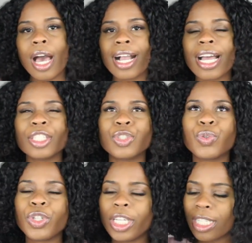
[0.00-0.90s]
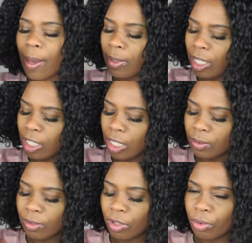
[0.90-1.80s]
I got 2 of these. I believe
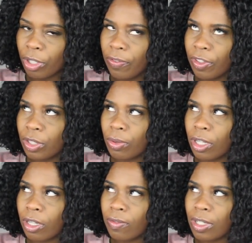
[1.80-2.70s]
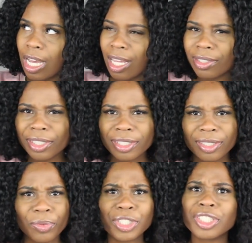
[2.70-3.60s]
these were 3 for
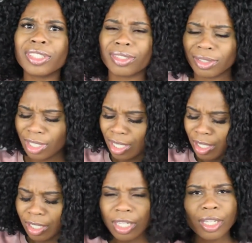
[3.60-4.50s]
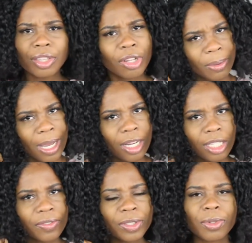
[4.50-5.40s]
$12, which is good. 3
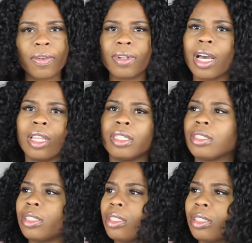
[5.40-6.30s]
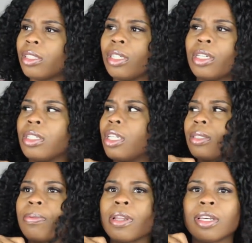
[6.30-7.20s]
products for $12. That's
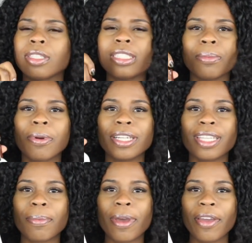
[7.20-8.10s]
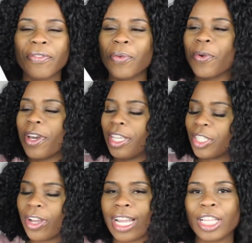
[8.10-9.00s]
the product. That's the price I paid for one.
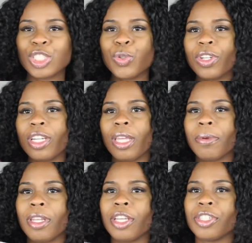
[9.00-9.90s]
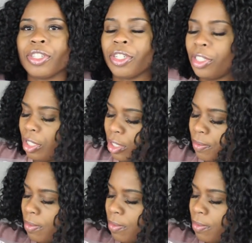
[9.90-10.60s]
So I got 2 of the deep conditioners,